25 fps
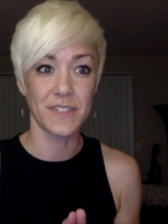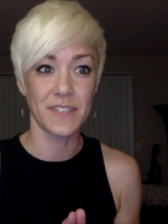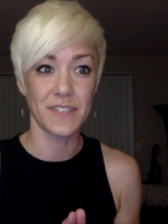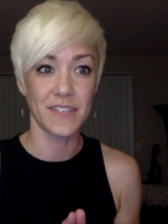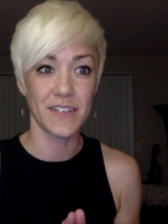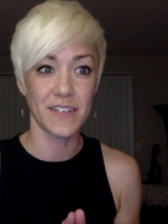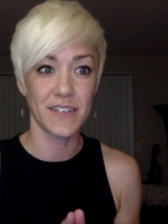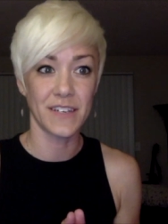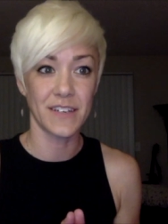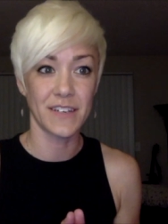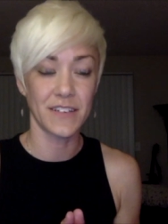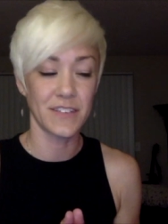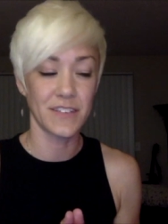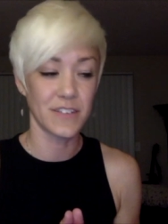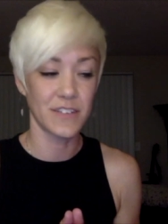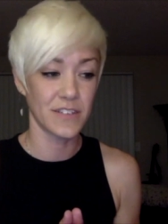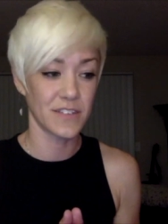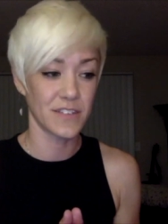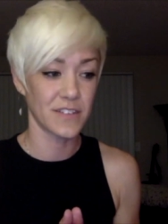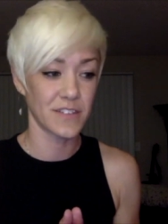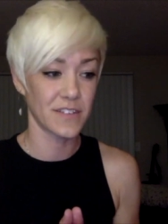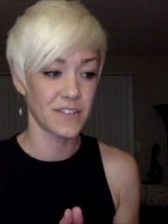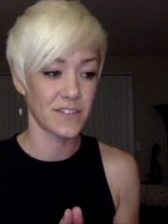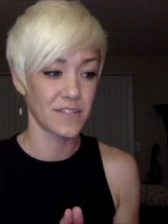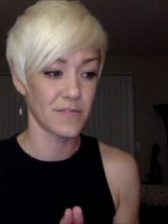to
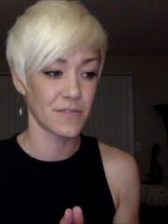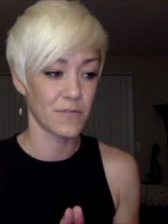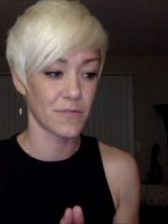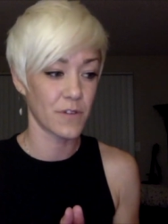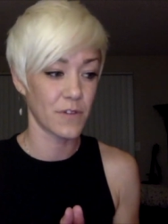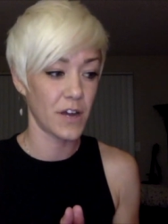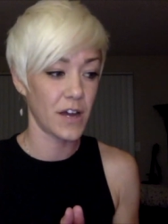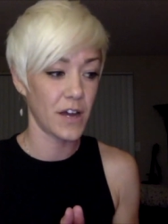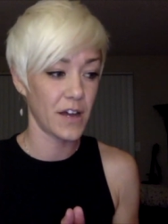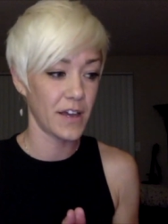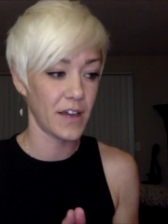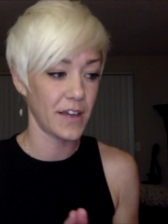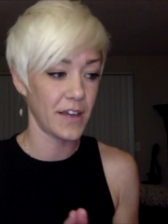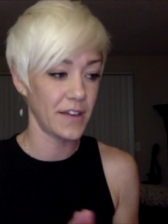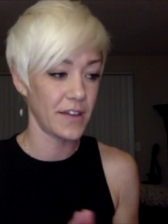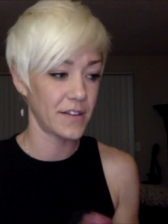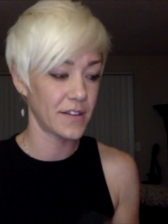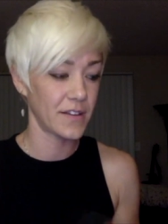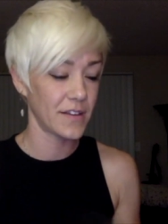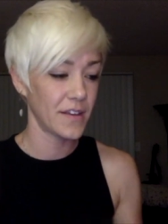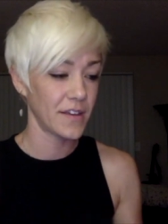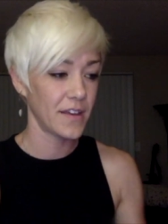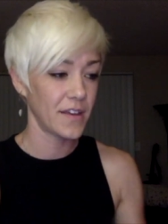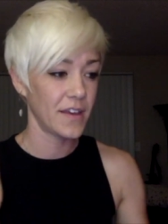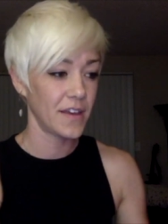just
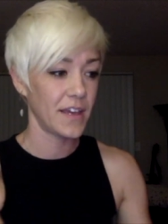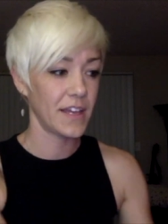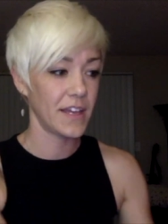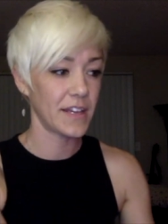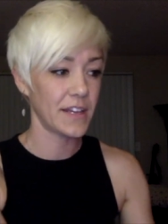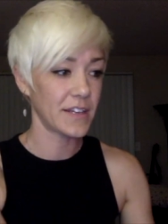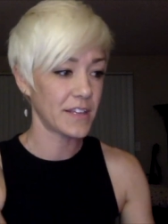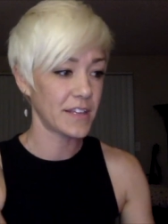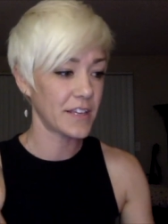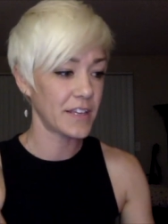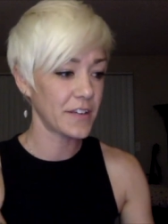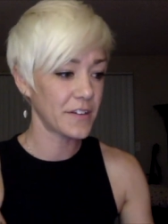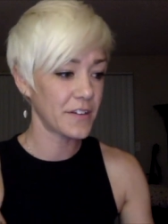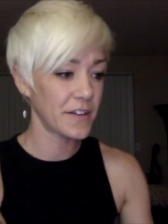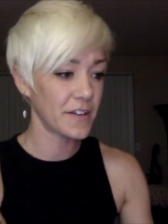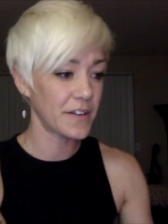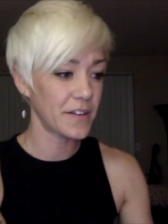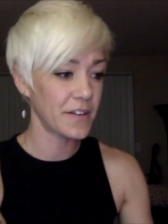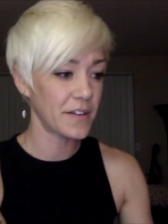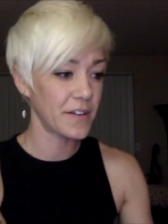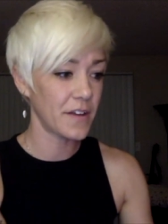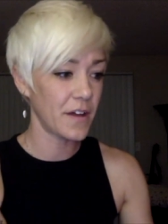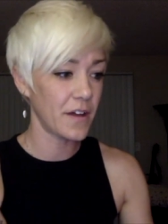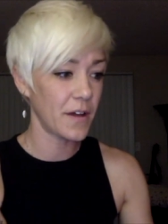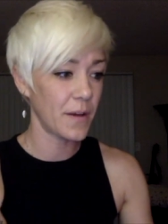ride and
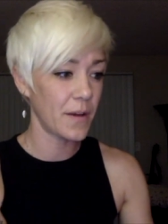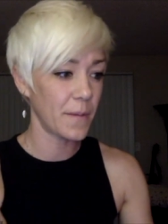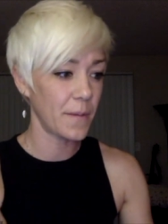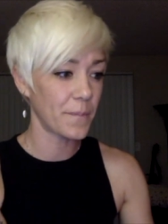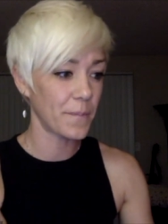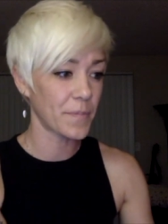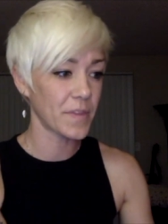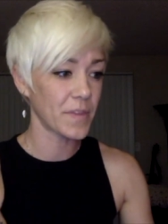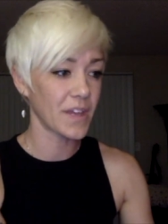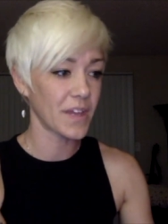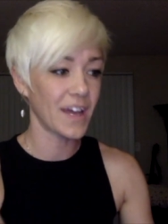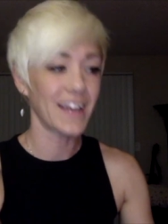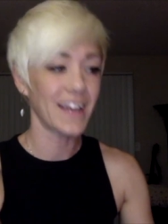Kieran um,